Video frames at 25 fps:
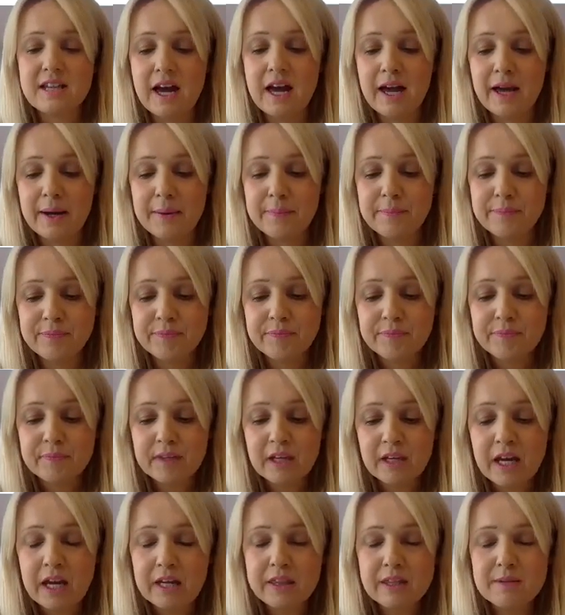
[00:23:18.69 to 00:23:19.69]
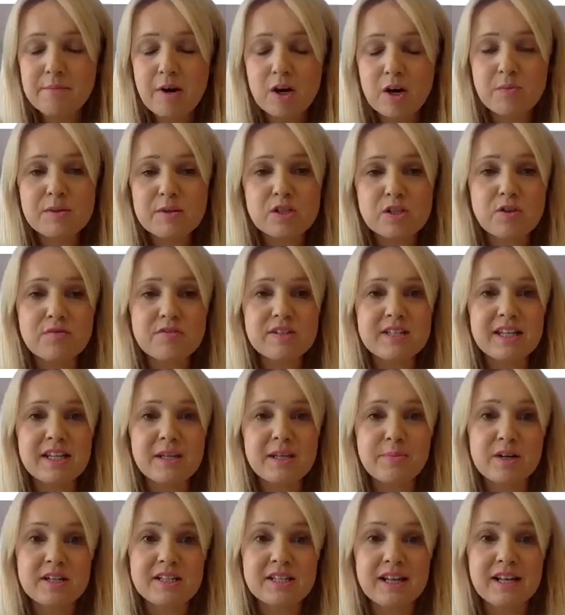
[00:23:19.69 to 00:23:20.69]
At the moment, obviously, the
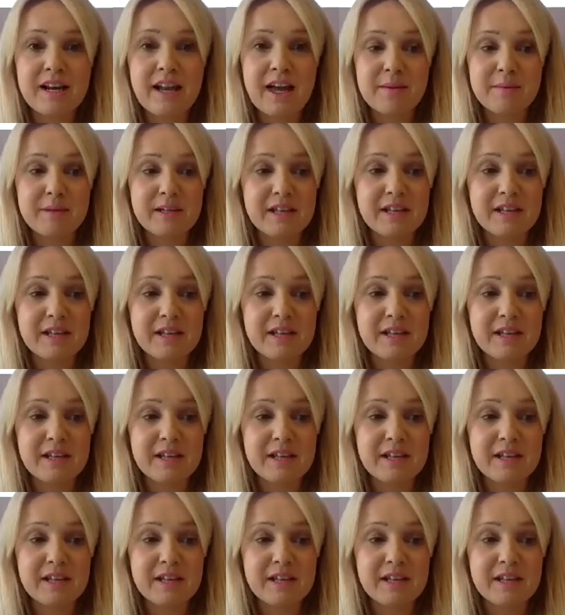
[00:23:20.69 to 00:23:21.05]
present climate,